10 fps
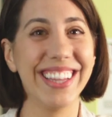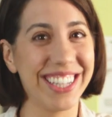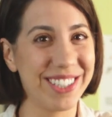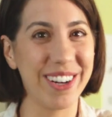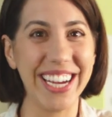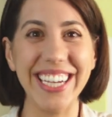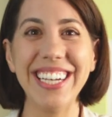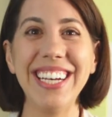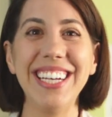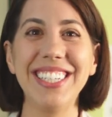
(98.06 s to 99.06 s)
That's right,
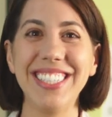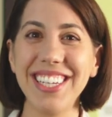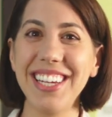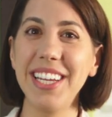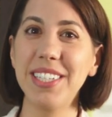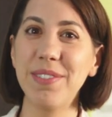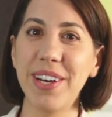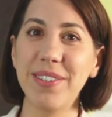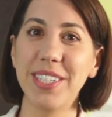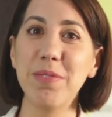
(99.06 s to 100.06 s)
D N A is
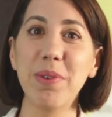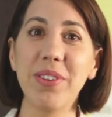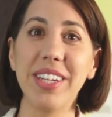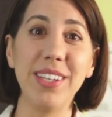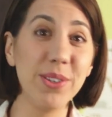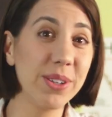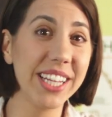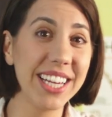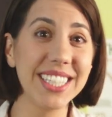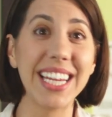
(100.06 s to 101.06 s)
found in both the
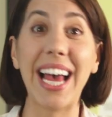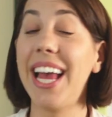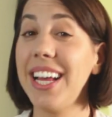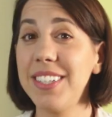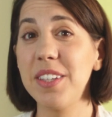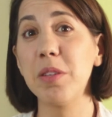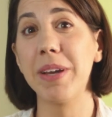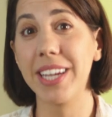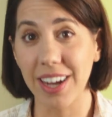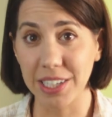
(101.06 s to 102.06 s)
nucleus and the
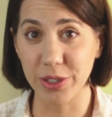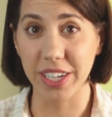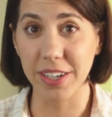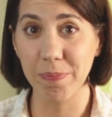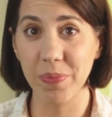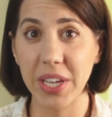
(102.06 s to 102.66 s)
mitochondria.